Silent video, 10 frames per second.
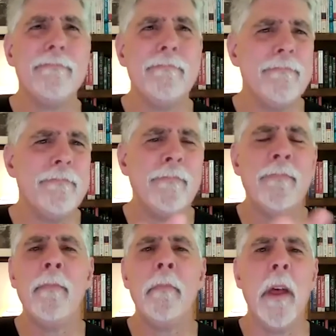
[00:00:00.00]

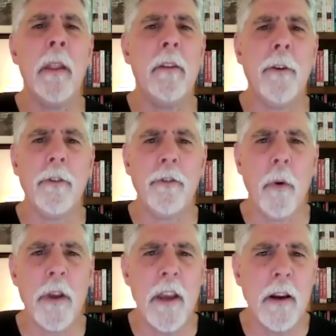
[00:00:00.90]
in the first
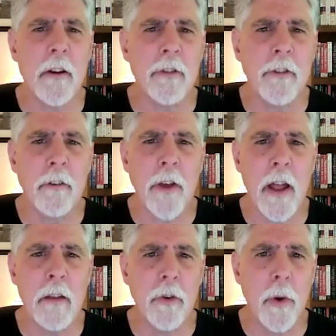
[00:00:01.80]
4 years of
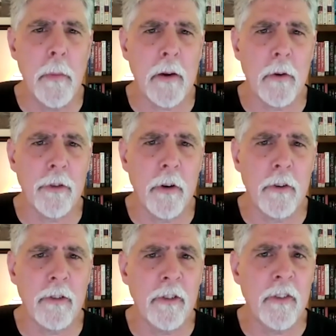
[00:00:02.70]
kind of doing
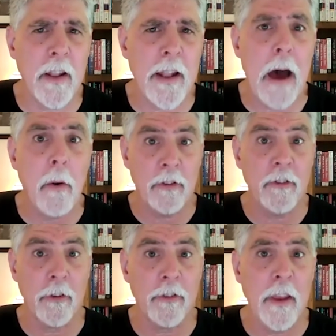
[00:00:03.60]
microservices than now. I
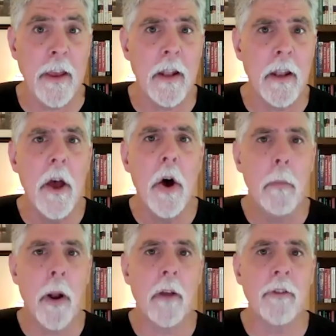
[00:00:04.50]
still see it,
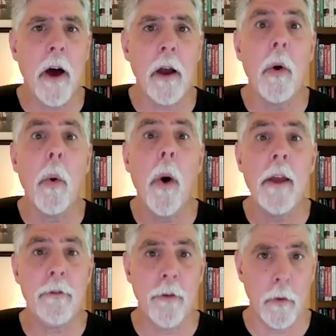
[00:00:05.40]
but I saw it
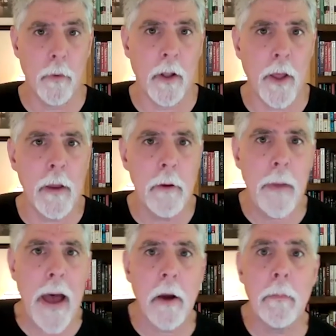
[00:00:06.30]
quite frequently
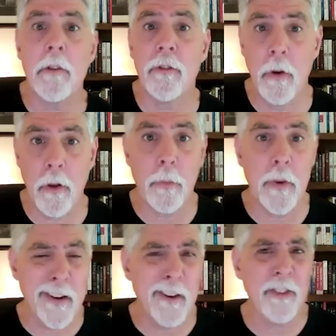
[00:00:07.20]
back about 2 to
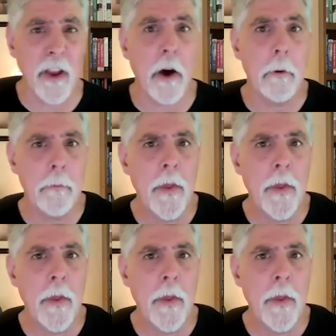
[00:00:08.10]
3 years ago.